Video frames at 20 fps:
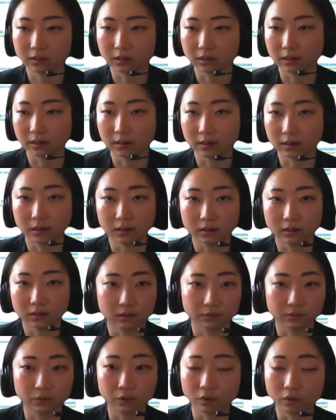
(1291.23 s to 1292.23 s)

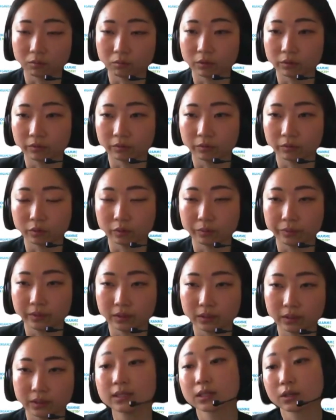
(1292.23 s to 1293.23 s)
The forum
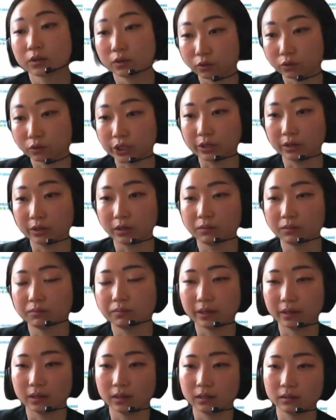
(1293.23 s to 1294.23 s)
is co-chaired
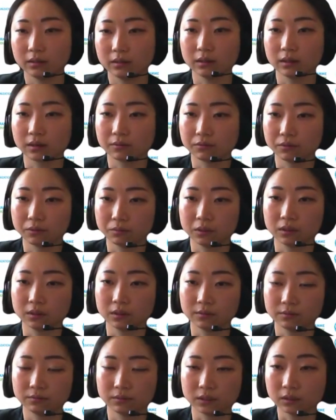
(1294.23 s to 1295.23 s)
by the government
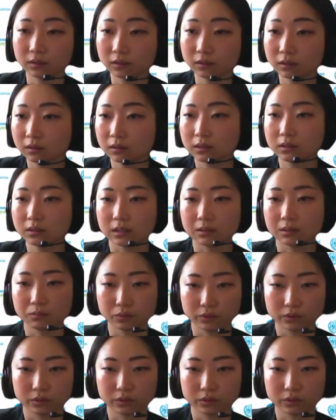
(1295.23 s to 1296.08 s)
of the Netherlands and